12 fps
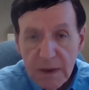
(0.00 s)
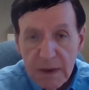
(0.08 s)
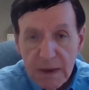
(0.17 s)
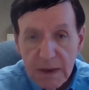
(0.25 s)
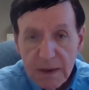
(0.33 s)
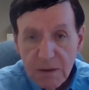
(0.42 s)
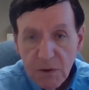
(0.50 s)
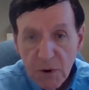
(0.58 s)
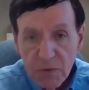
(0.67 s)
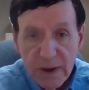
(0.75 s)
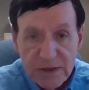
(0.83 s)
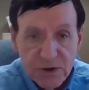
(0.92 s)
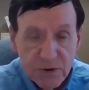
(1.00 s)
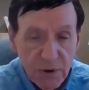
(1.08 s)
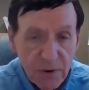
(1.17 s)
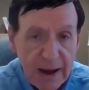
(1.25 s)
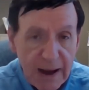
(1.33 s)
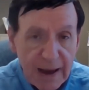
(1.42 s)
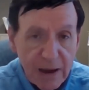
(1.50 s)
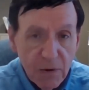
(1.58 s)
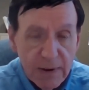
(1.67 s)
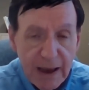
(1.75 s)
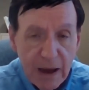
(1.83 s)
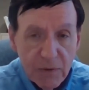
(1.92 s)
in northwestern
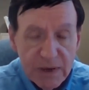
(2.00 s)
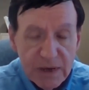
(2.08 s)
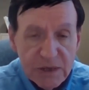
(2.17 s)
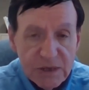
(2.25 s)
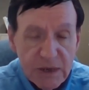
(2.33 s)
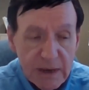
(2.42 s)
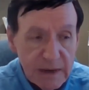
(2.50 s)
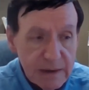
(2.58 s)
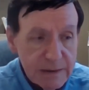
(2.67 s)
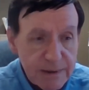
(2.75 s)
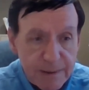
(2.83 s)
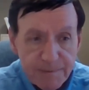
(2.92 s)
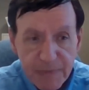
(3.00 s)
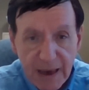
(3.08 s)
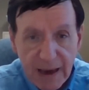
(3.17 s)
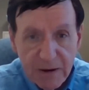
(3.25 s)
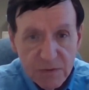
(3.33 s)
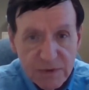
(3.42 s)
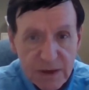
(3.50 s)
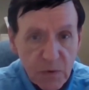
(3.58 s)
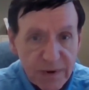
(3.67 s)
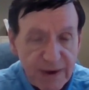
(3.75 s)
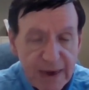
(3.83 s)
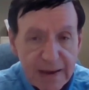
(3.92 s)
Ohio counties. I don't think
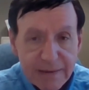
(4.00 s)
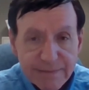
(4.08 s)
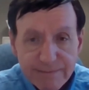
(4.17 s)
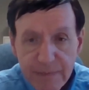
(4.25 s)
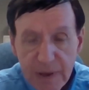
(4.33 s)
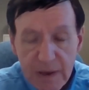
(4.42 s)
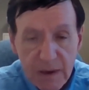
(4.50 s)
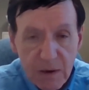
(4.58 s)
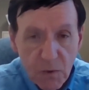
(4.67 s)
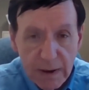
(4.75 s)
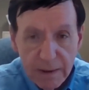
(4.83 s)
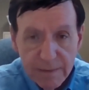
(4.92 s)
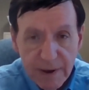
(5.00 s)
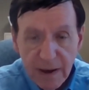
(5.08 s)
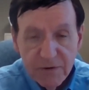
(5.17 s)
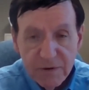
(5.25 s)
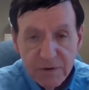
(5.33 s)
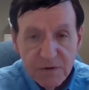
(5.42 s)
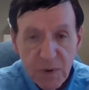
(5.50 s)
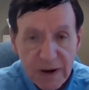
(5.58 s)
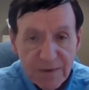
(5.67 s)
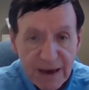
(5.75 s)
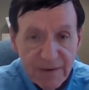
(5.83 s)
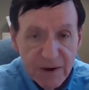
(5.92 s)
we've had,
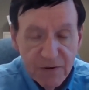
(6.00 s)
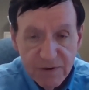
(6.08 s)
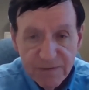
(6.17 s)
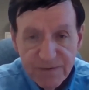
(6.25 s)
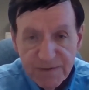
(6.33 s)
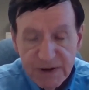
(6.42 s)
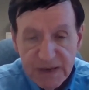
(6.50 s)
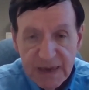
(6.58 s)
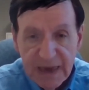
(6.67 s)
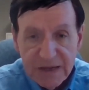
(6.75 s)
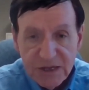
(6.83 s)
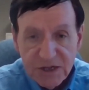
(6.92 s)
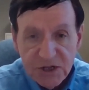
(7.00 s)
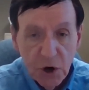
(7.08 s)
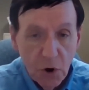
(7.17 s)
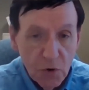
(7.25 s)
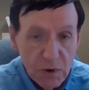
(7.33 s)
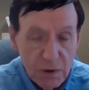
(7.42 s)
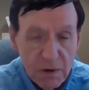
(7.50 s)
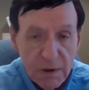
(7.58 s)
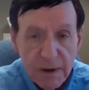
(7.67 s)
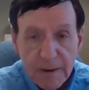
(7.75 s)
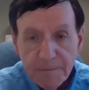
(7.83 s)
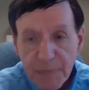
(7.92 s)
125, 150 cases total,
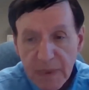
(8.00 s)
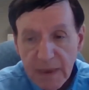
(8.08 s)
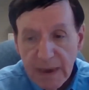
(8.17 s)
and